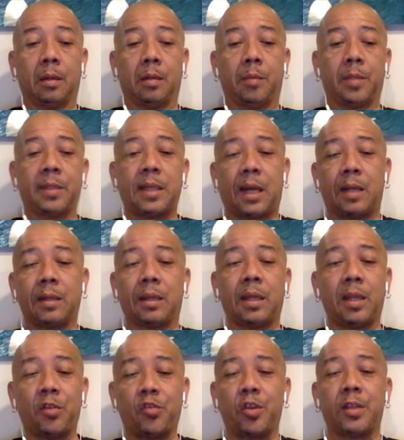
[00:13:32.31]
I start get
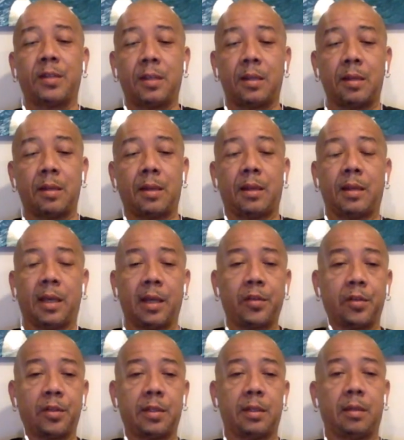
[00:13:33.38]
interested in the
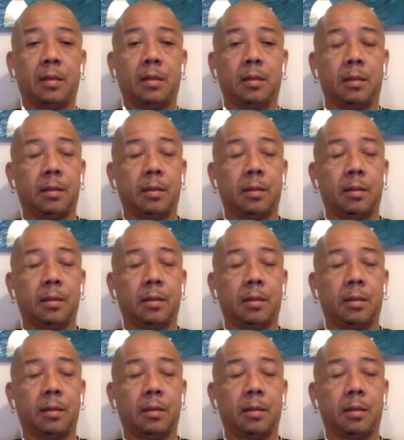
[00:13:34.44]
ghetto thing.